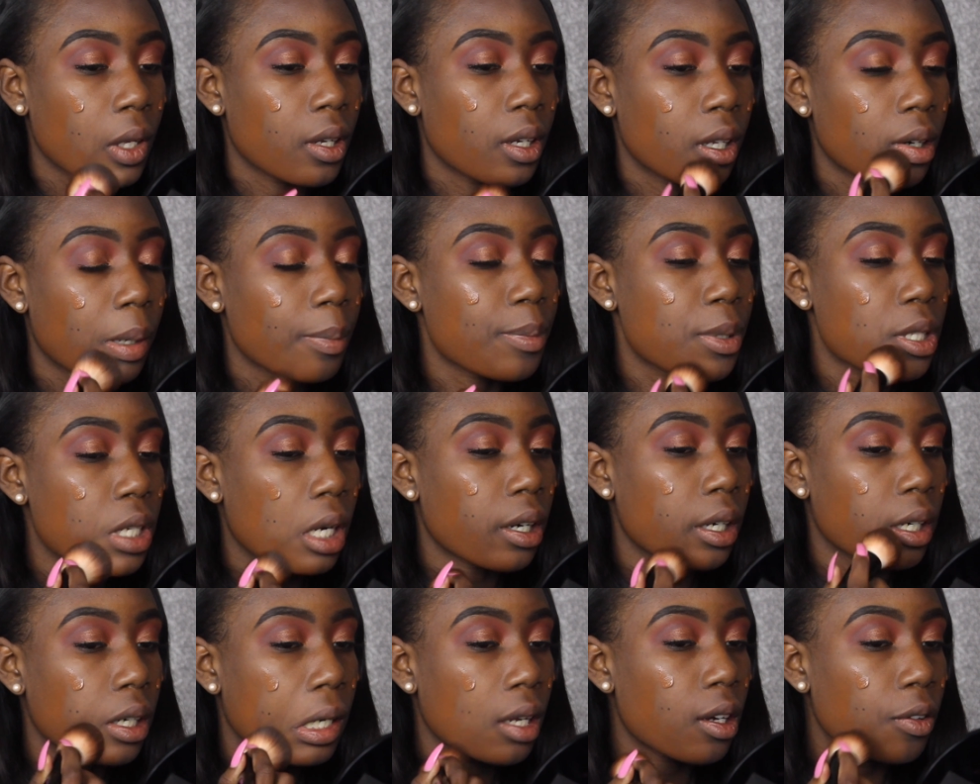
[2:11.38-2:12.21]
And I'm
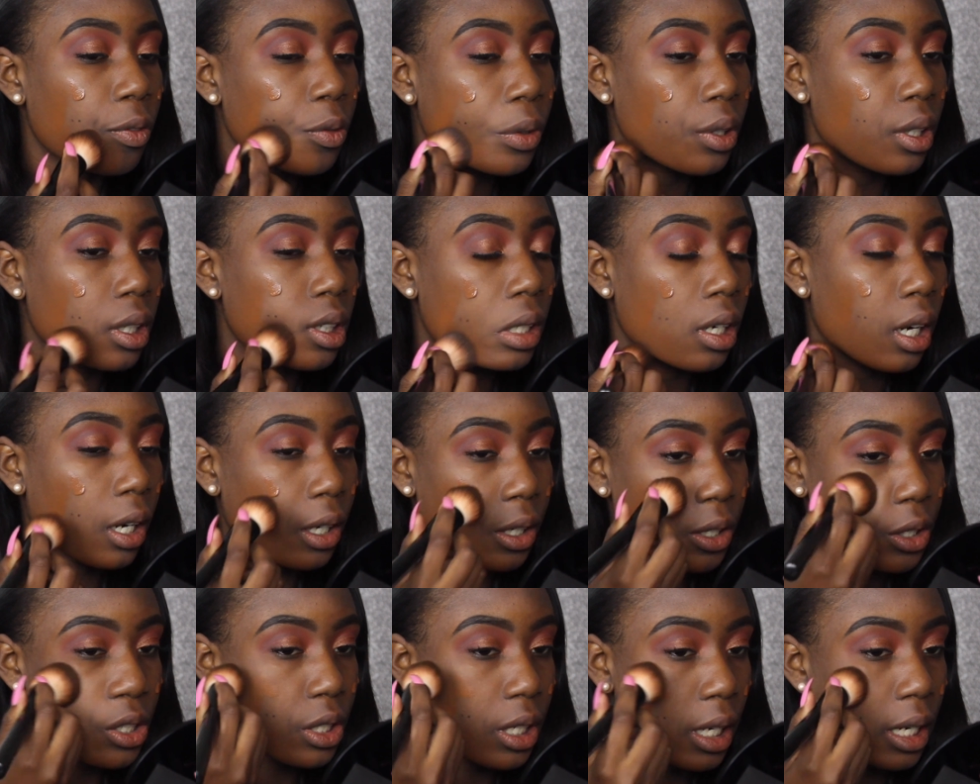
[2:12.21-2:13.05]
starting off with a
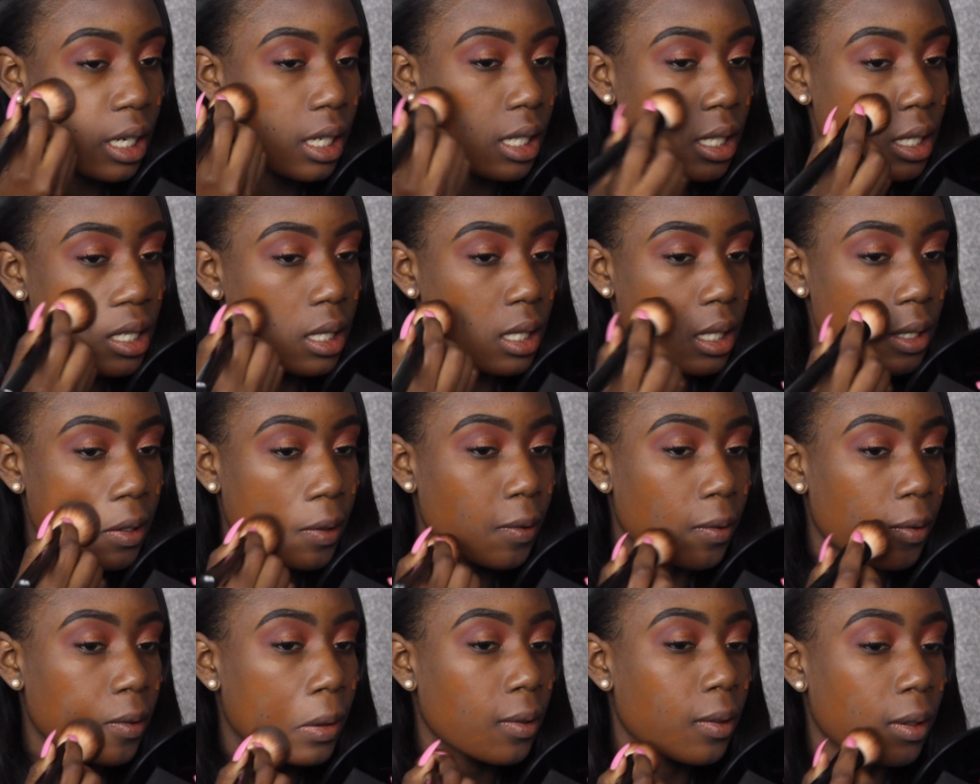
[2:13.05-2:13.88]
darker shade since
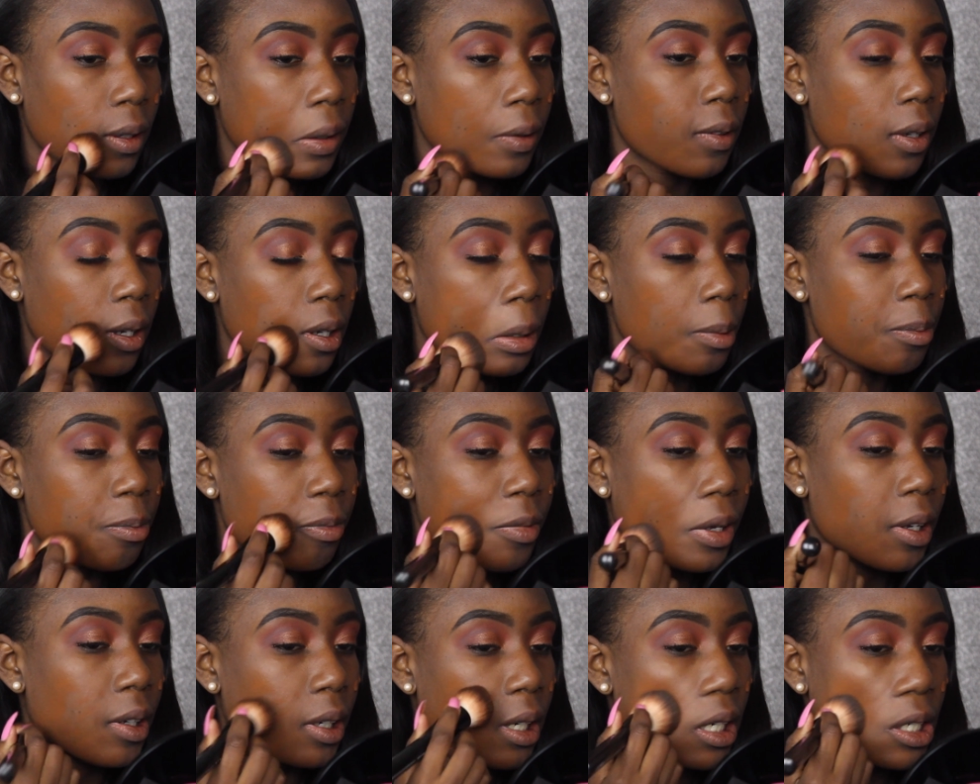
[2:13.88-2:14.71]
the
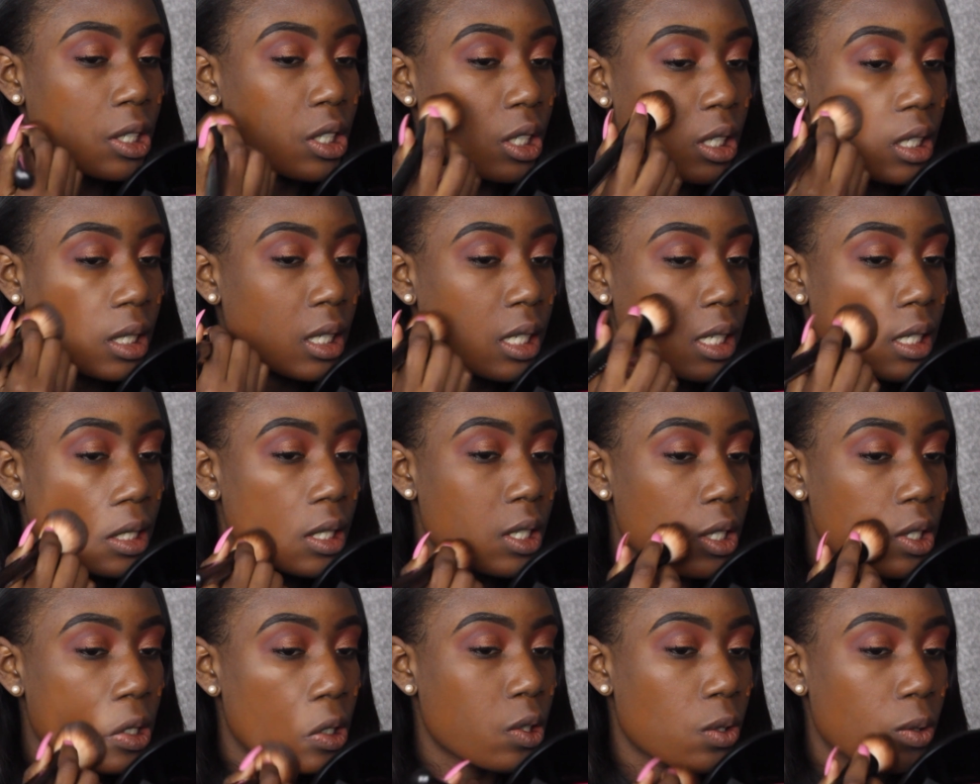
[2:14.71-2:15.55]
foundation
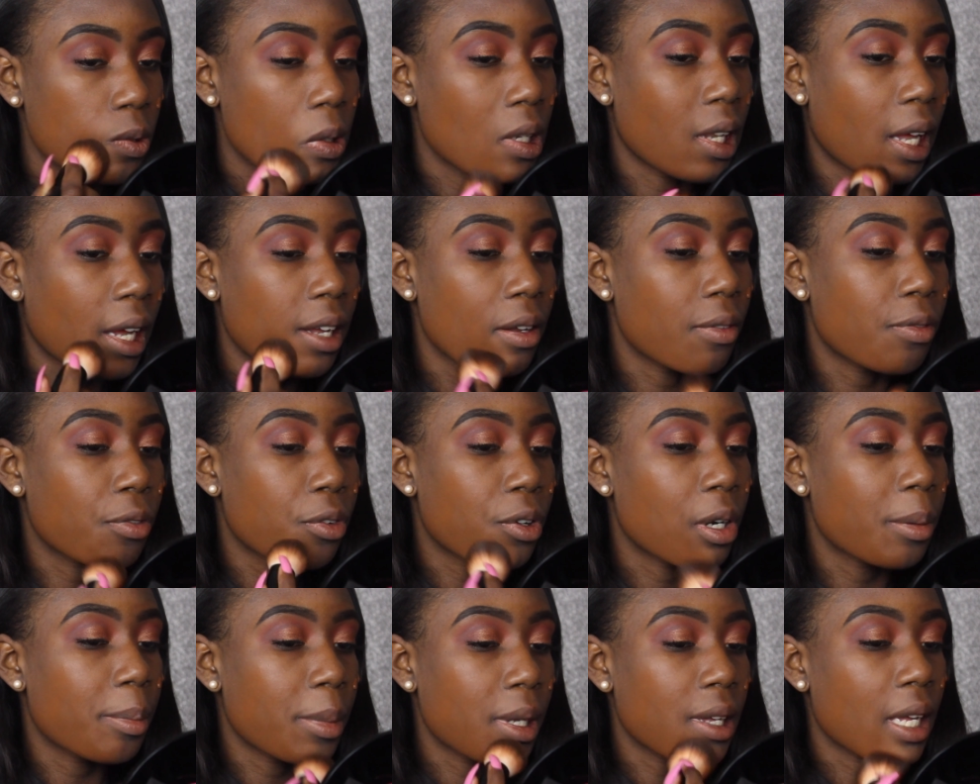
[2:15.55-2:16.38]
is too light
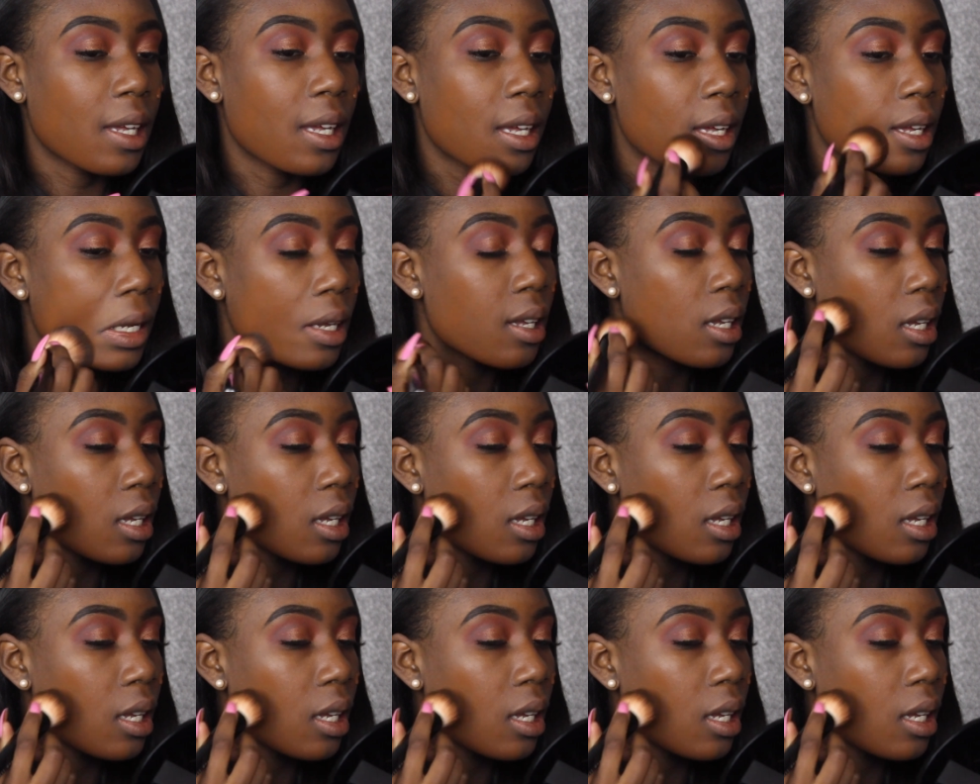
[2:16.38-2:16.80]
for me,